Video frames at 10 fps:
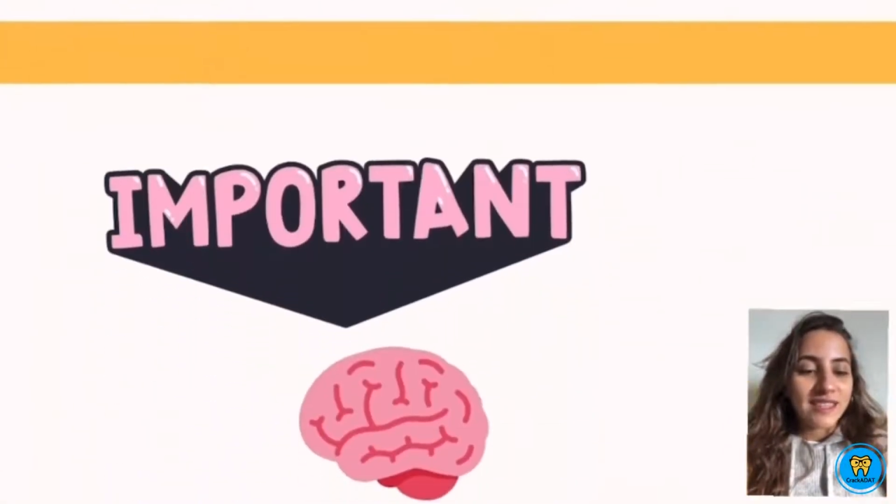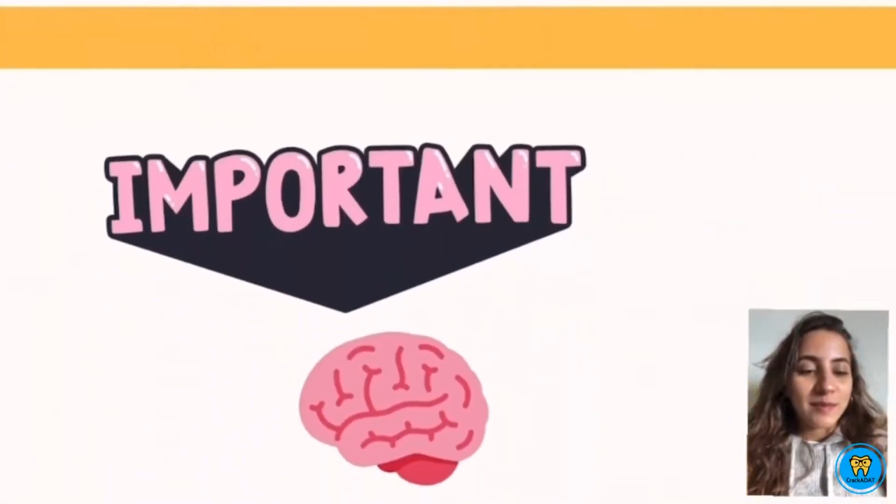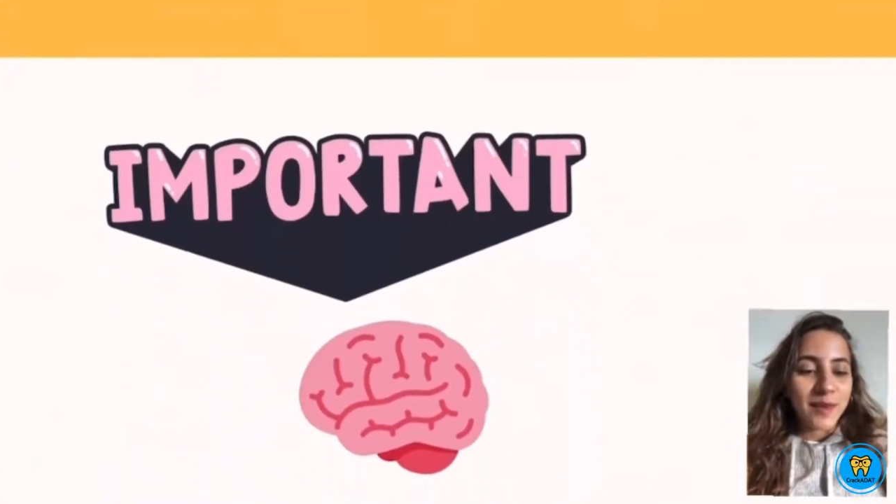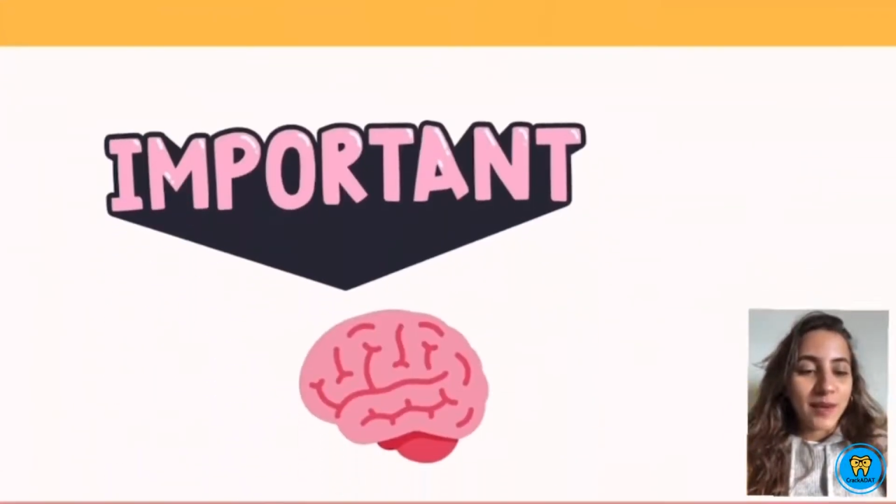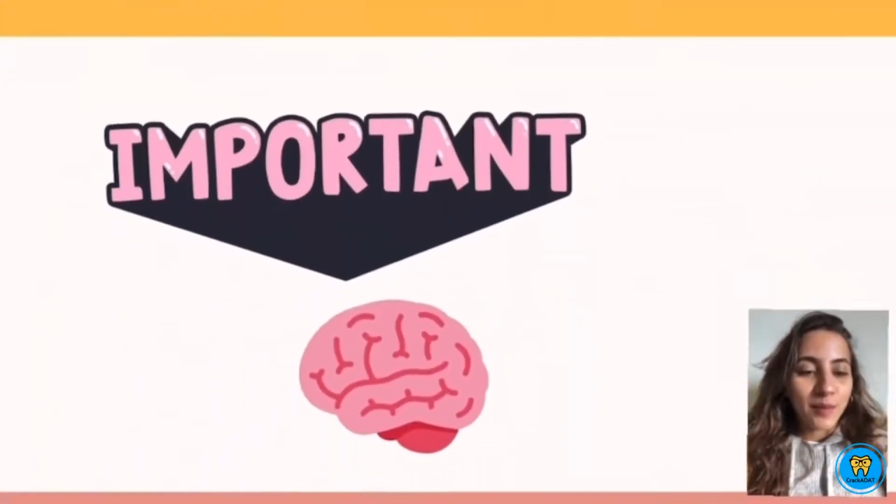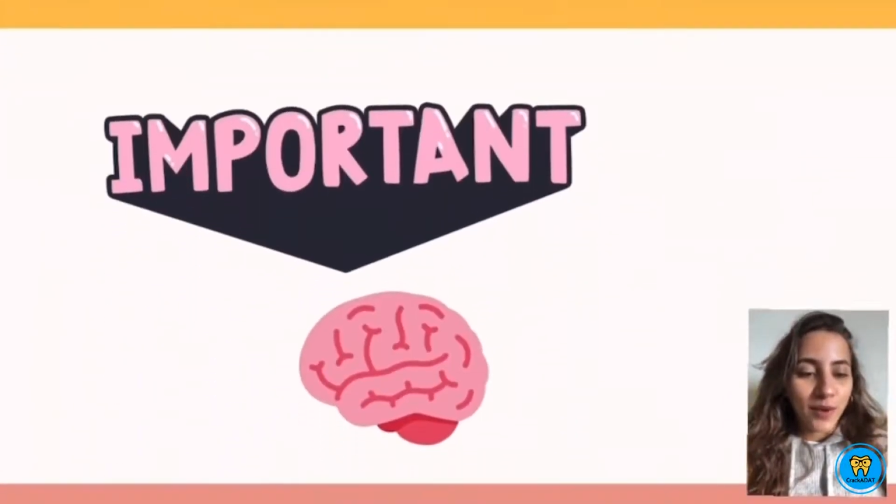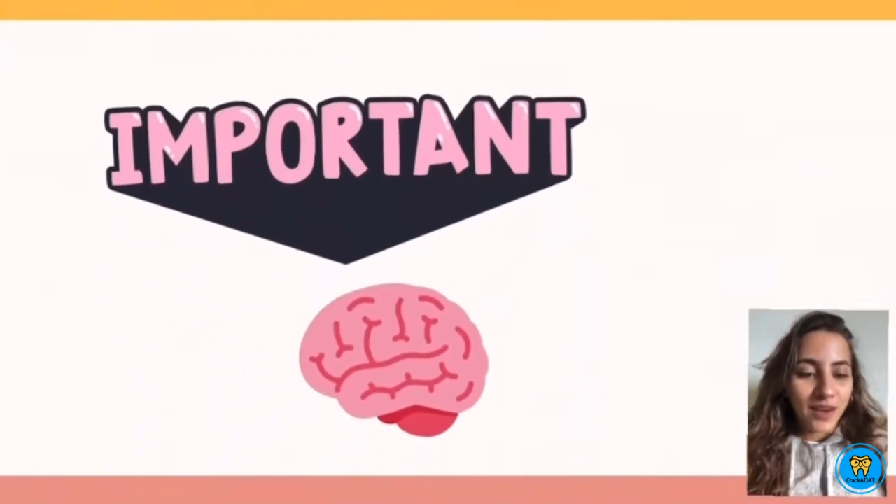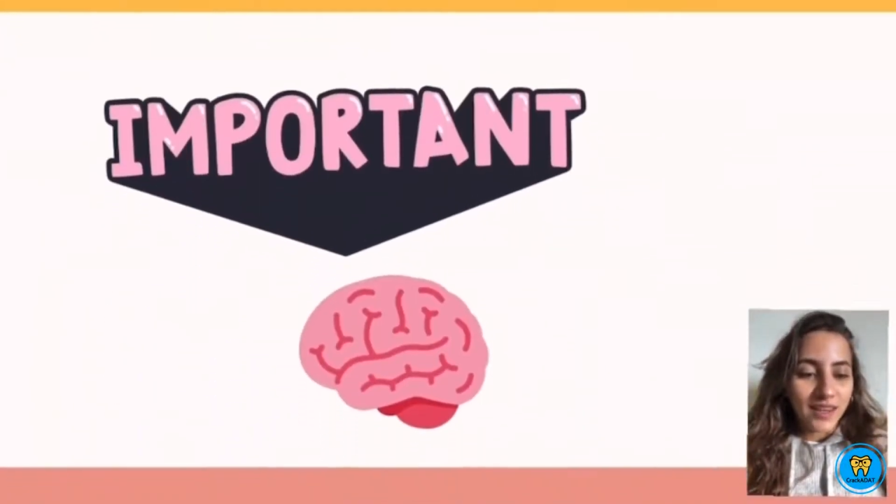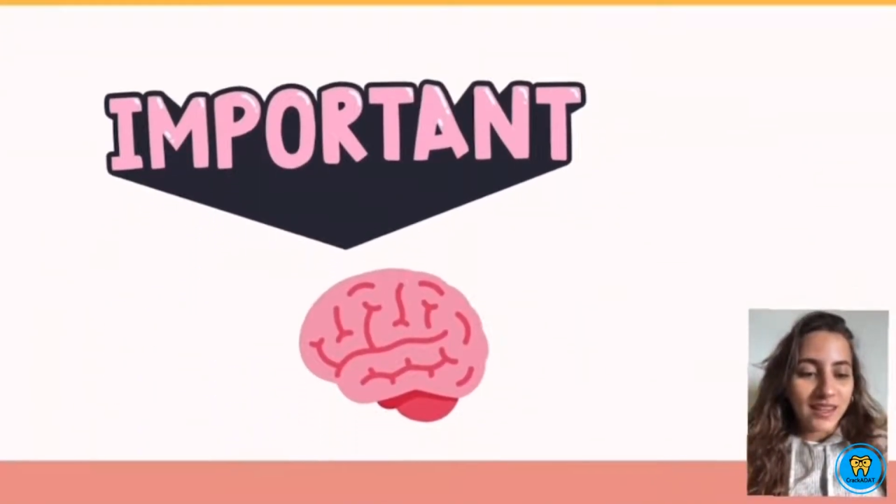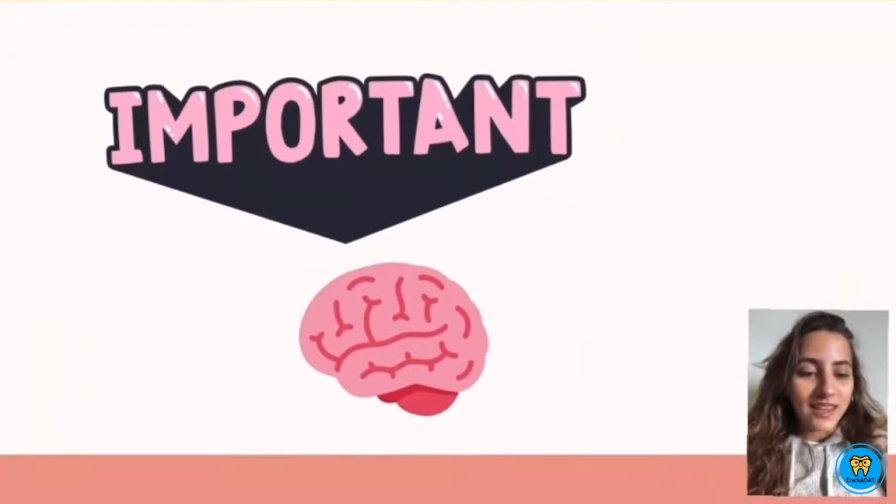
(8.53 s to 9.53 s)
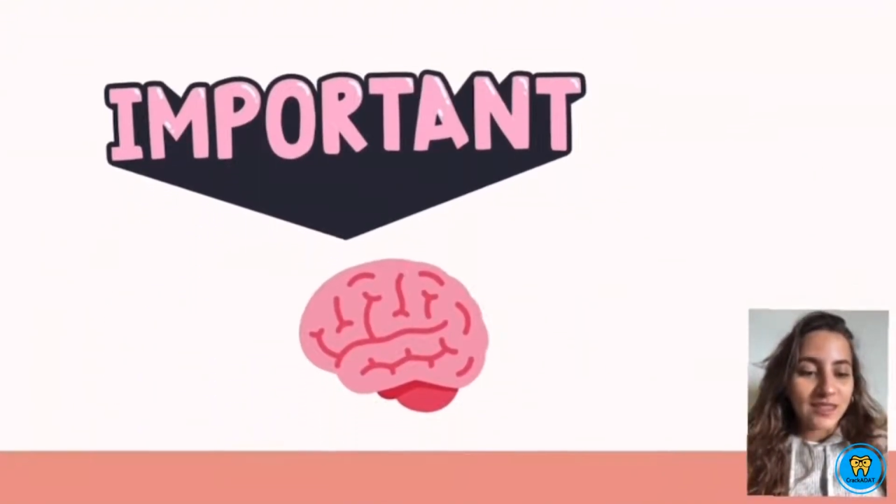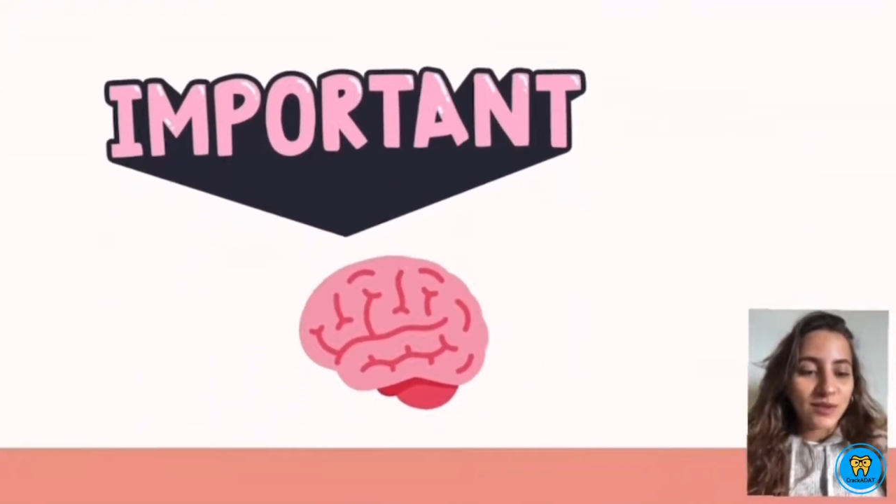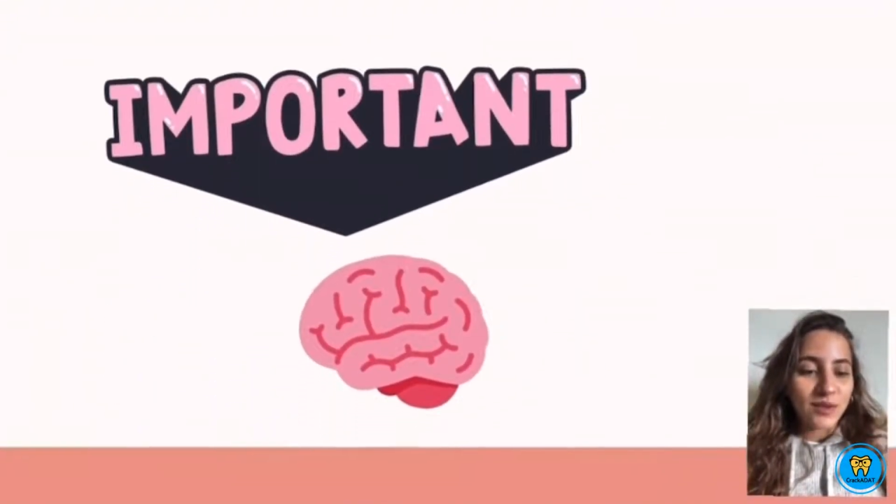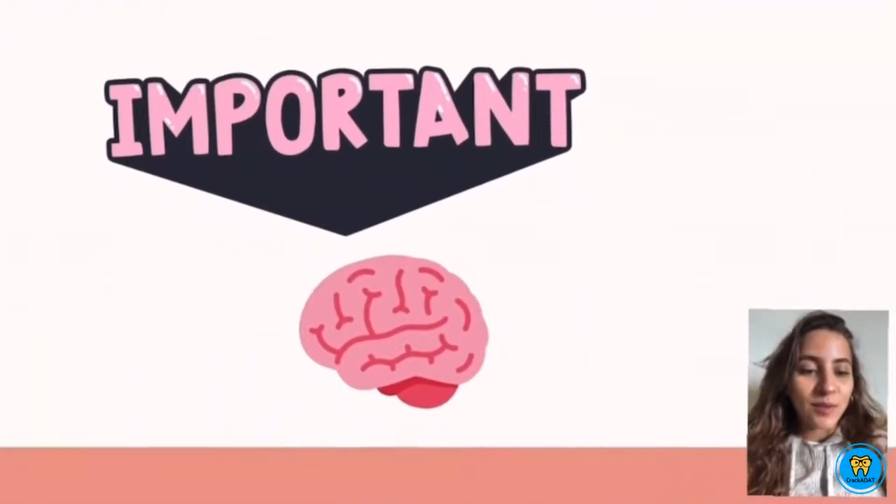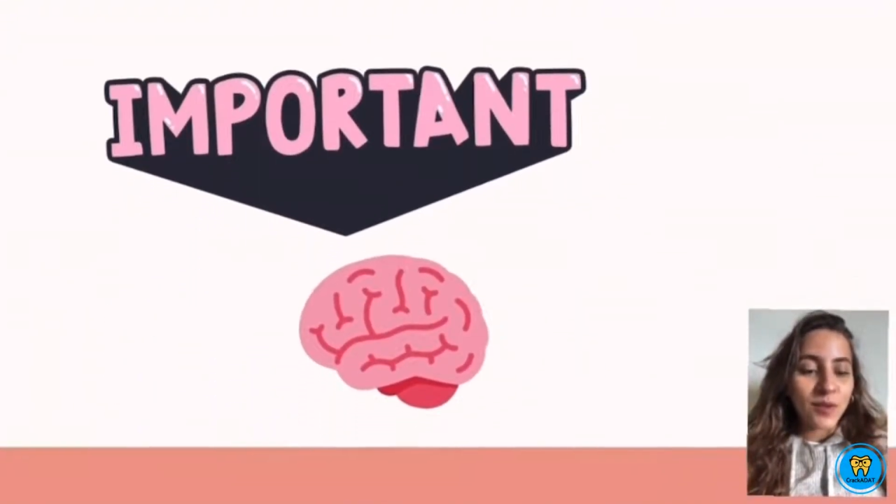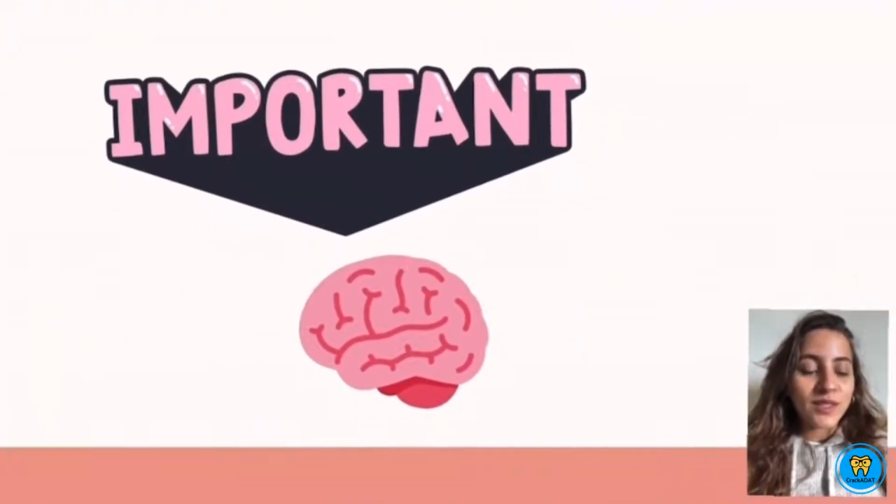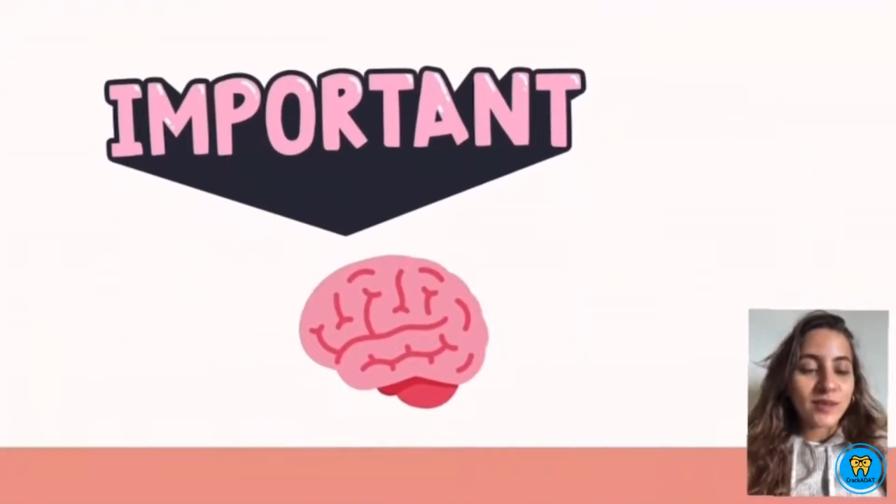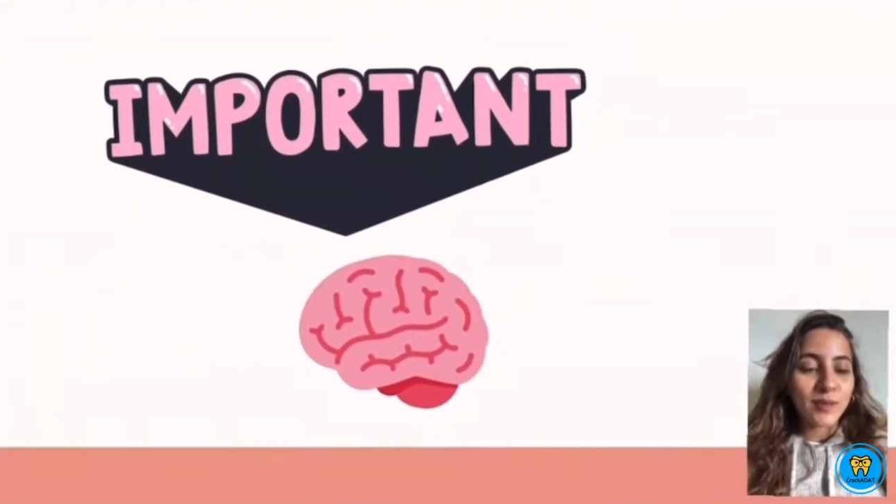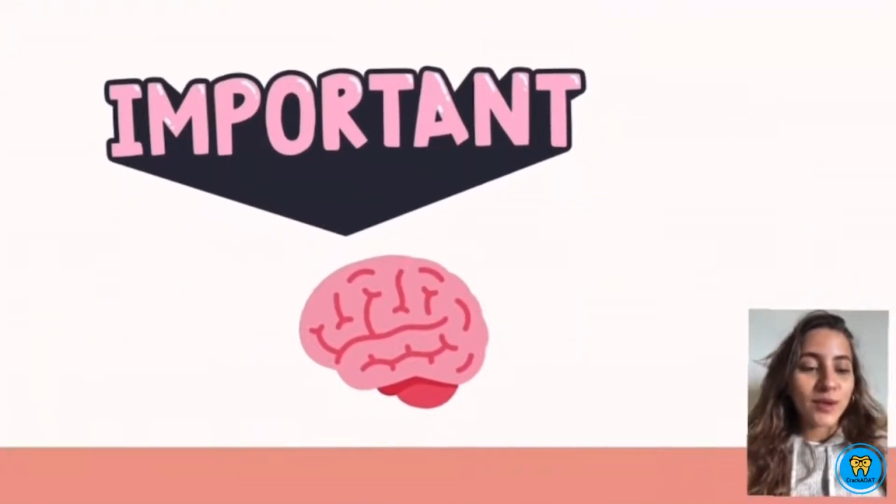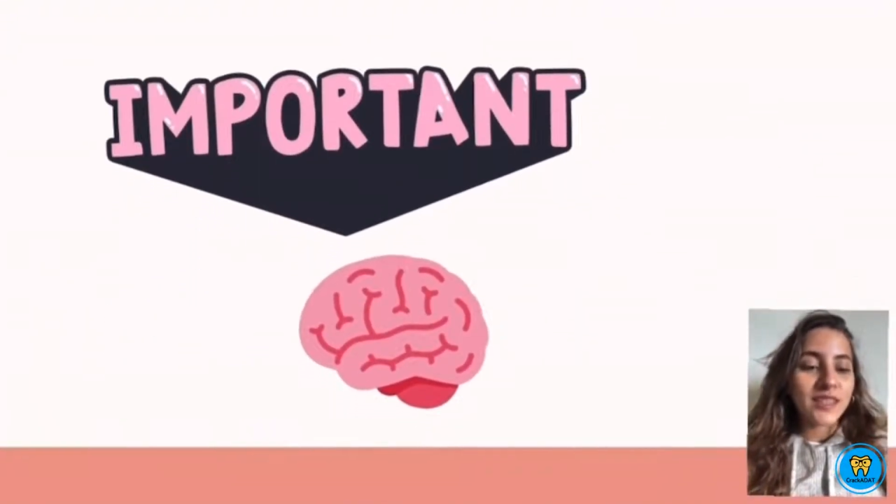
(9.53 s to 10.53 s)
pink brain next to the most
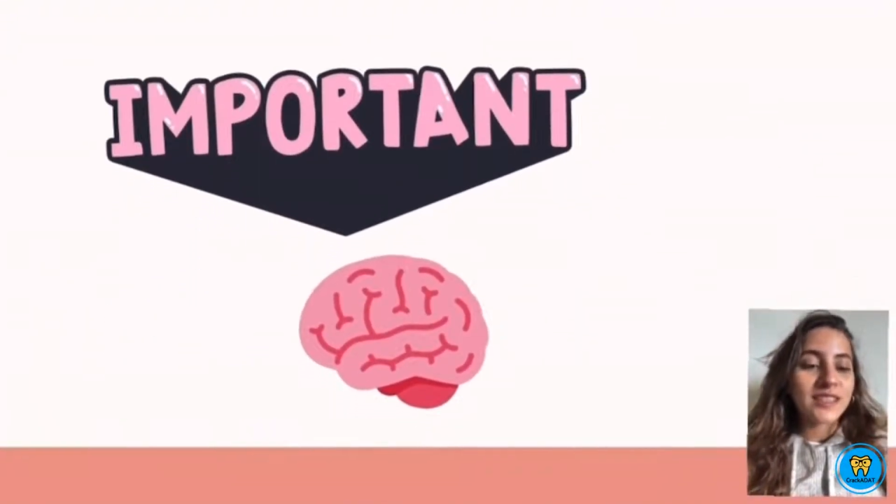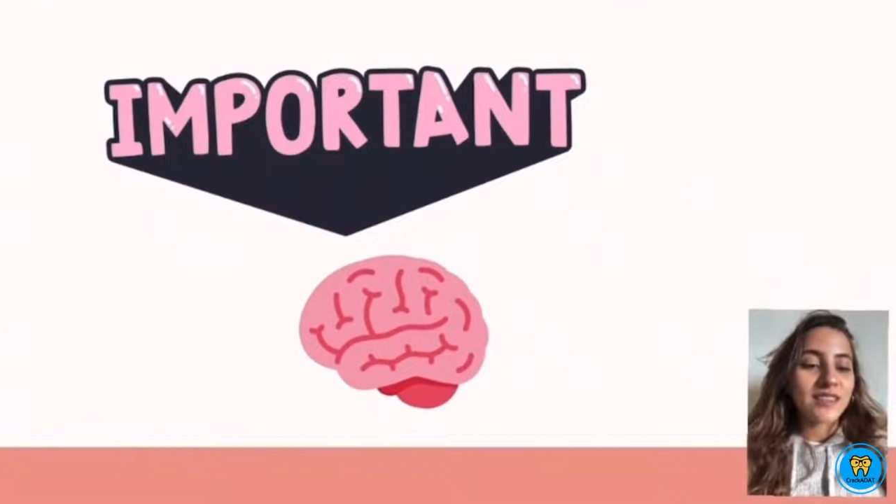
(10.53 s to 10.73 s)
important